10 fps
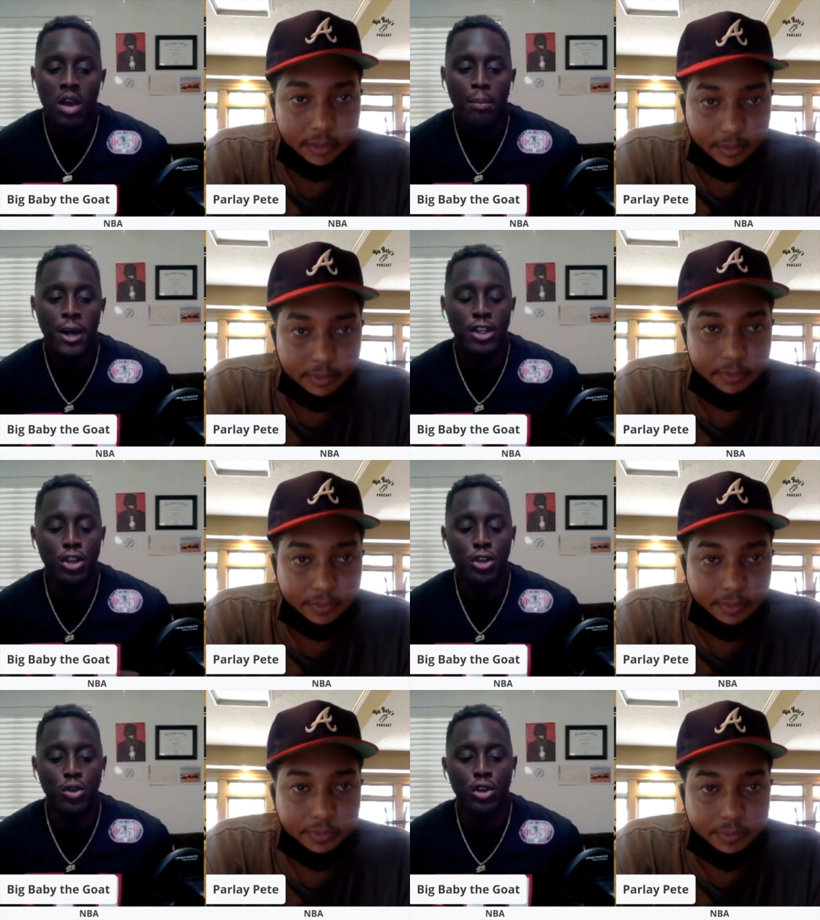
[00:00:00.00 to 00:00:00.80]
Speaker 1: But do
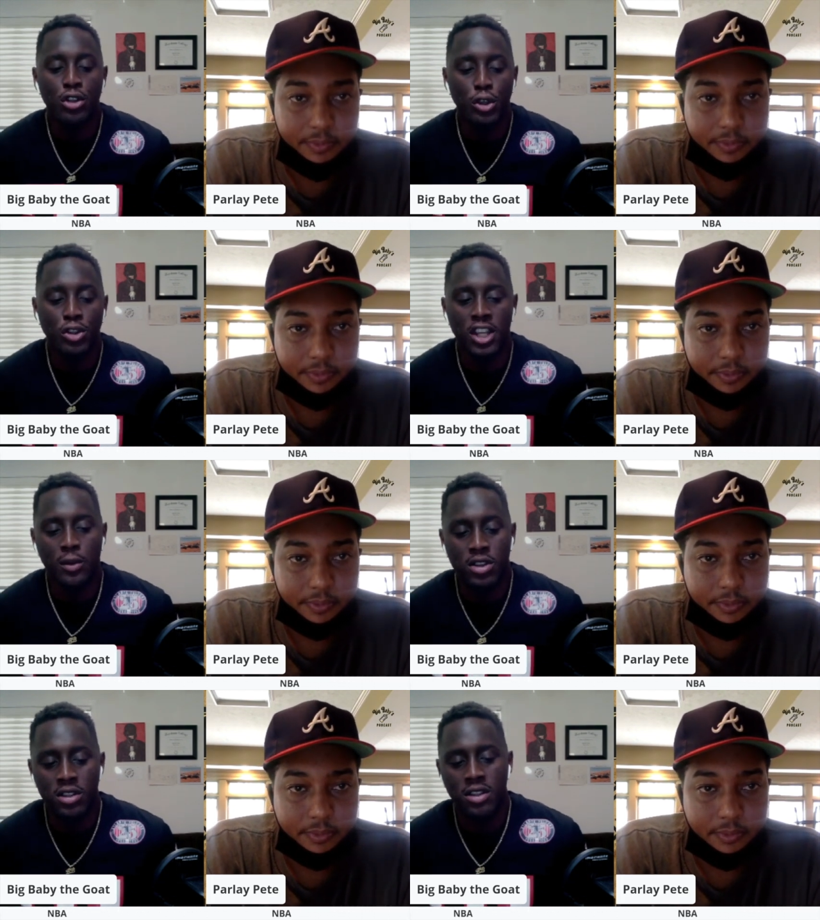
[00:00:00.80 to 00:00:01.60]
you do you think we
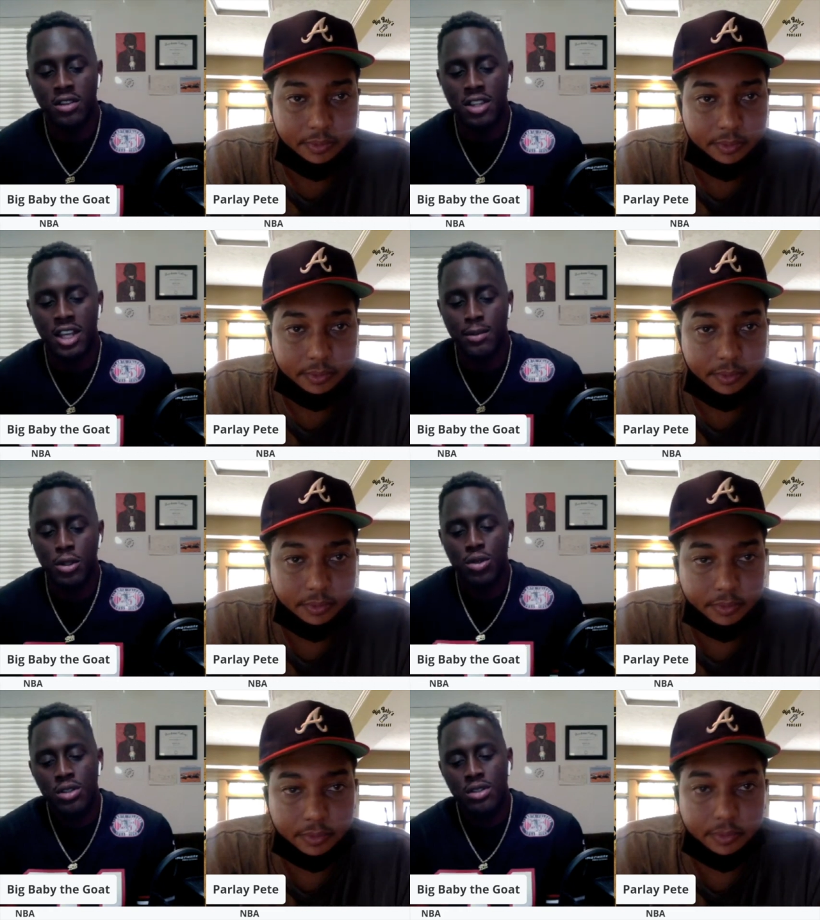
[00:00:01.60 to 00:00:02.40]
should have just kept
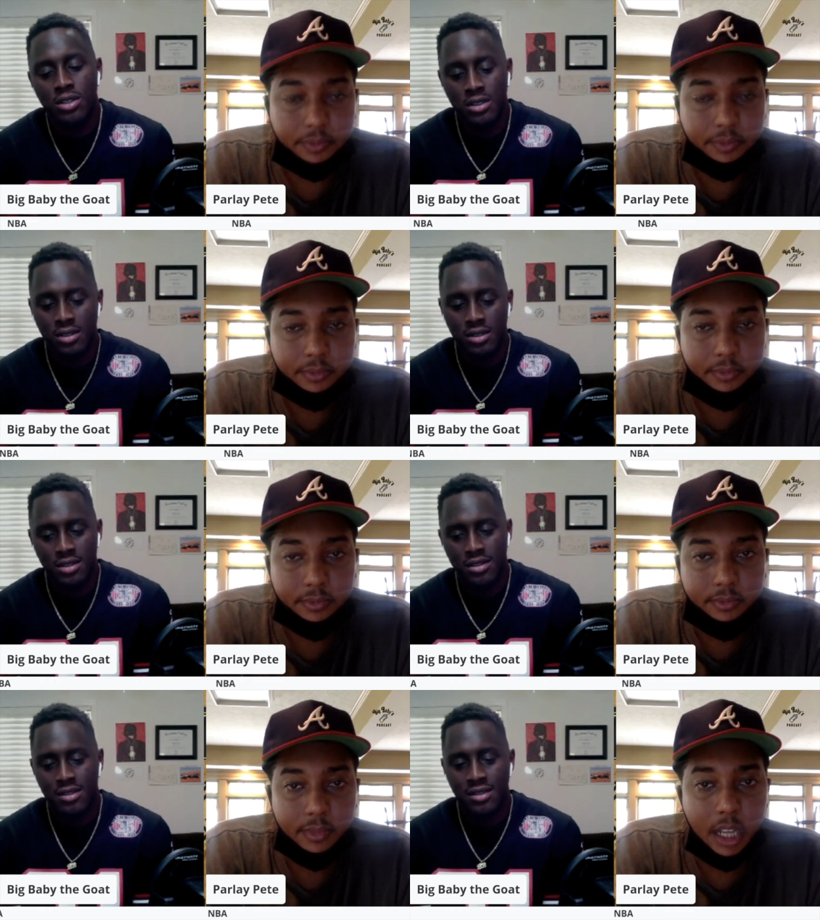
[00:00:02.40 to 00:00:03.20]
Luka?
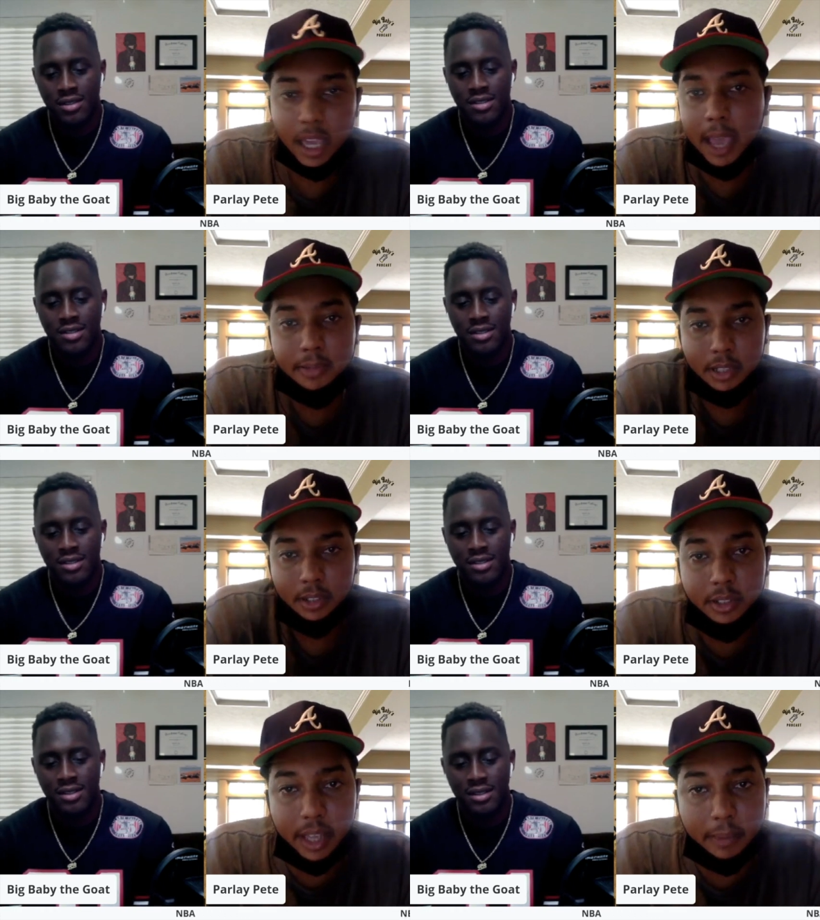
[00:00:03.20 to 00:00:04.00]

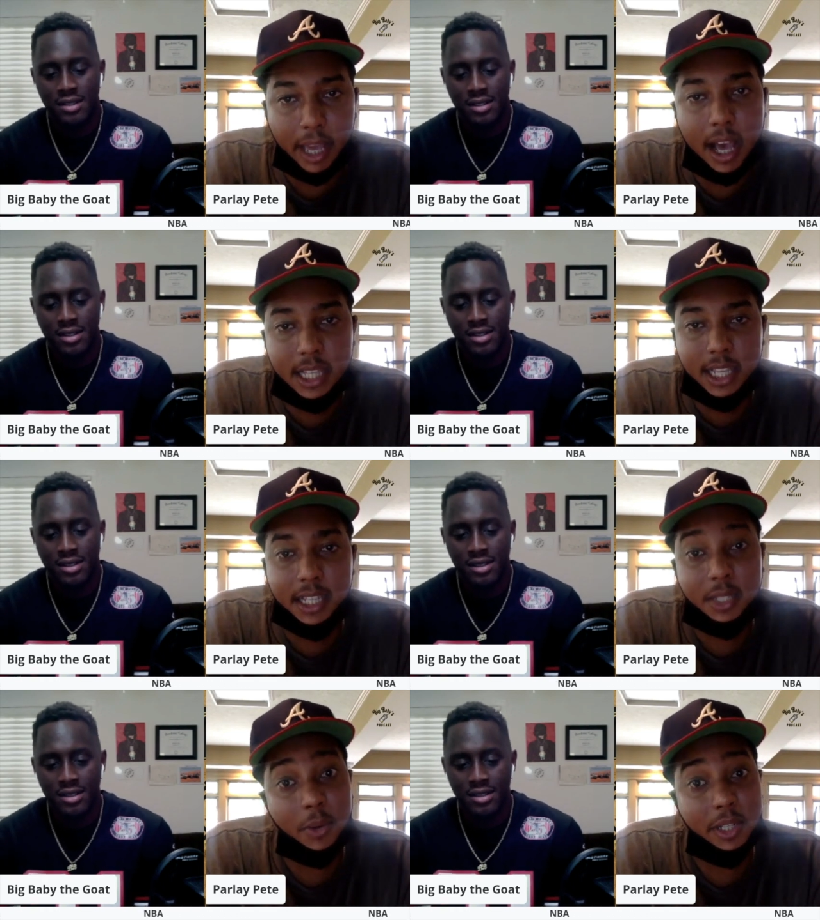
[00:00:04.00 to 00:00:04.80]
Speaker 2: Absolutely. I mean,
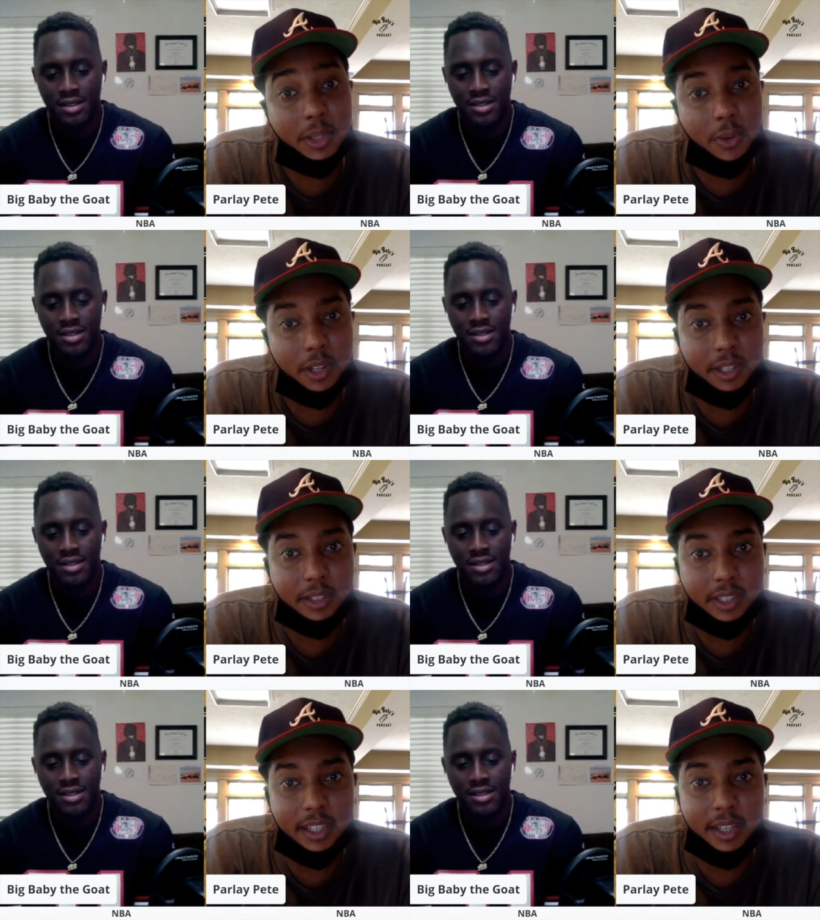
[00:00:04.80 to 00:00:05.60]
hindsight's 2020,
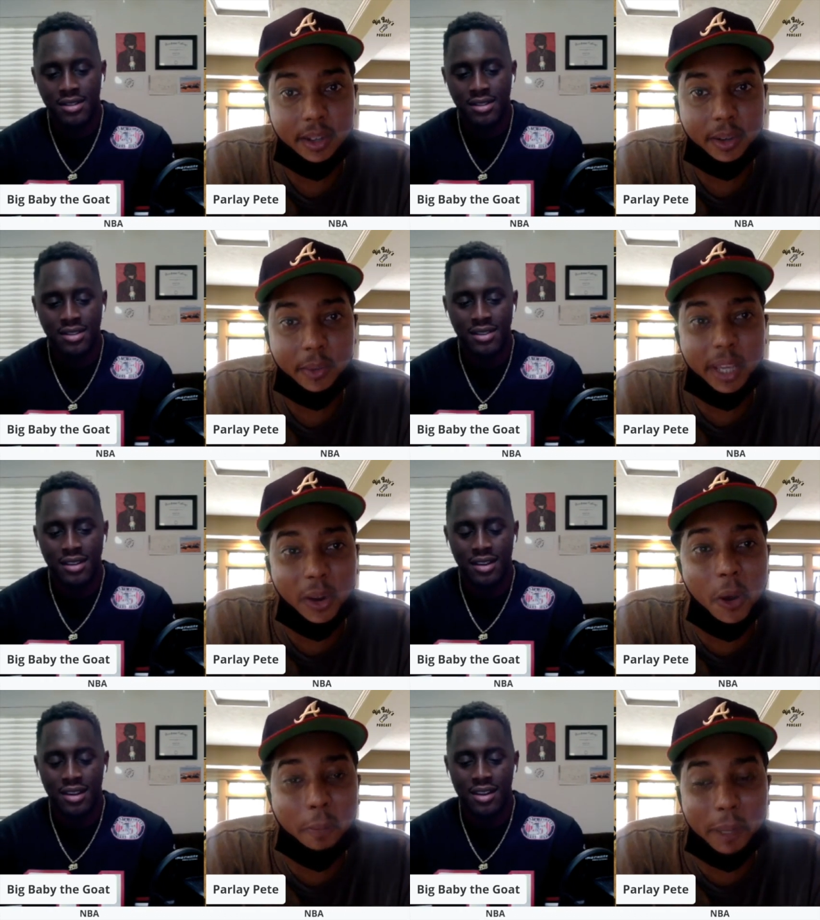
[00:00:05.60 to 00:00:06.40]
you know, and we can
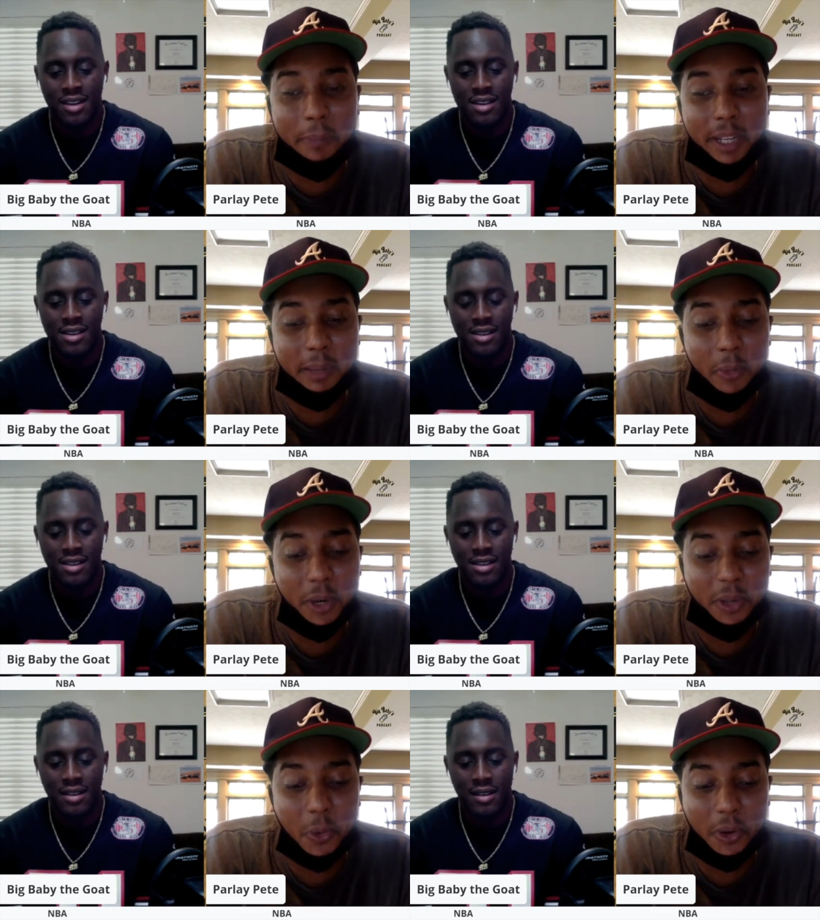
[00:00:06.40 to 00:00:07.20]
all play Monday
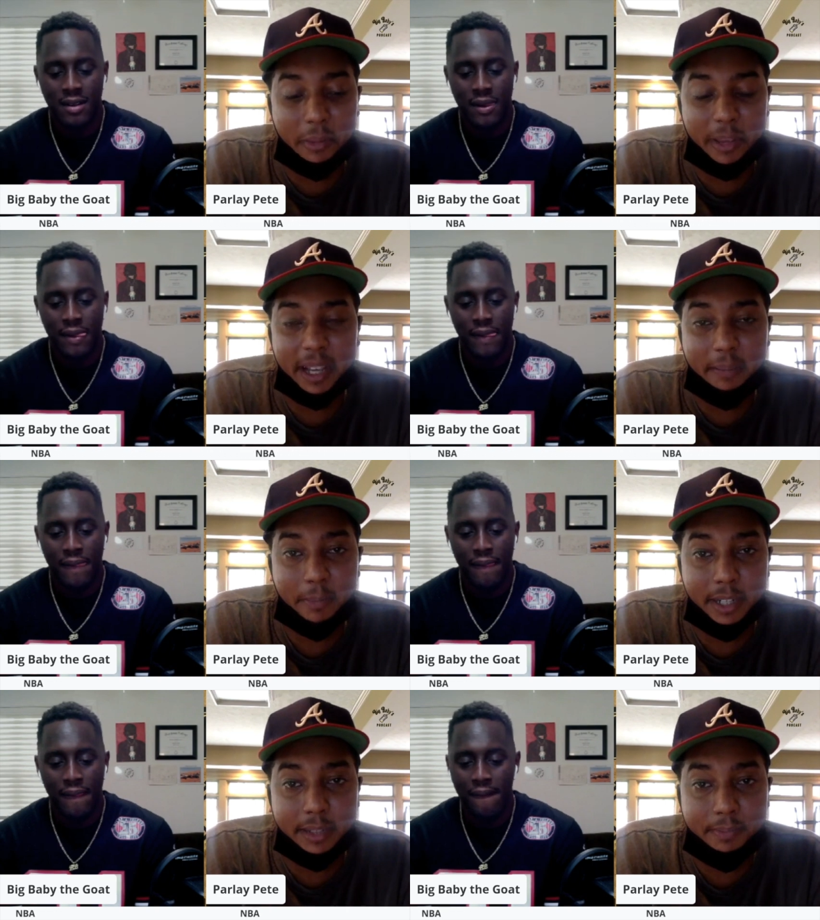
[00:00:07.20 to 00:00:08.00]
morning quarterback,
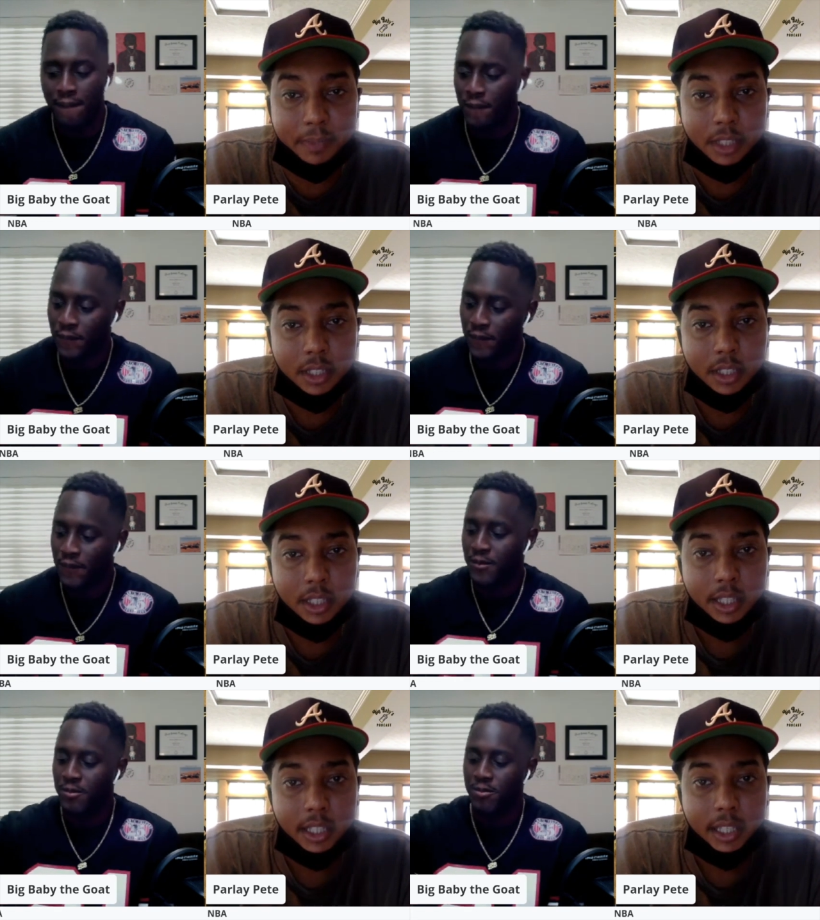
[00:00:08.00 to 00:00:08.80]
but
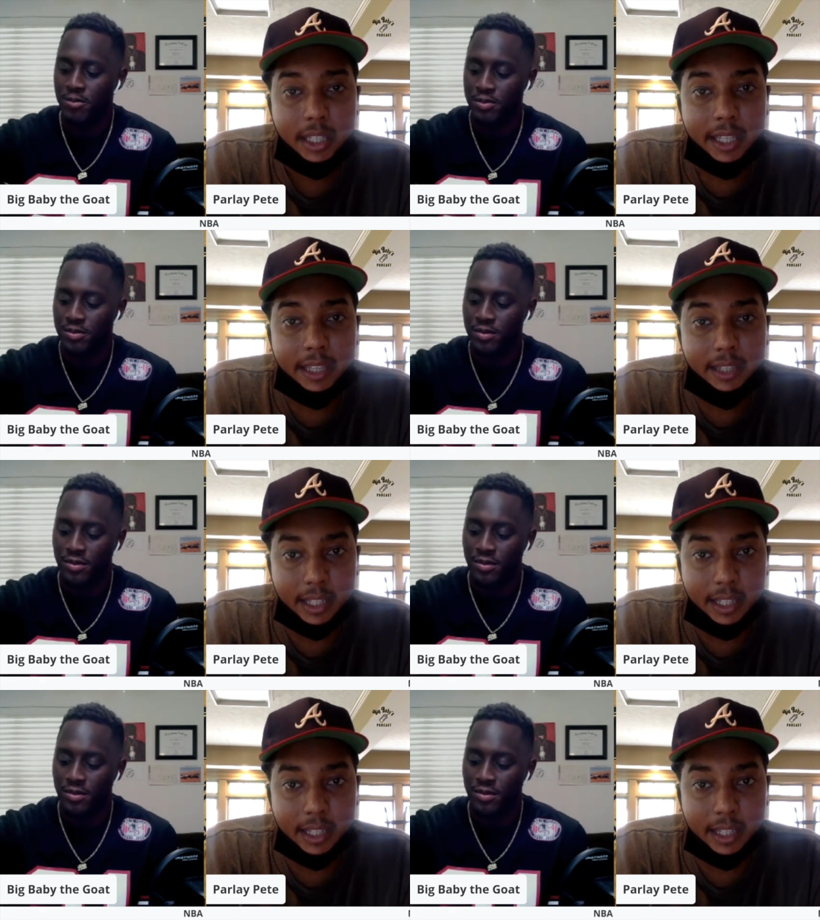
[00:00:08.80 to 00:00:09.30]
it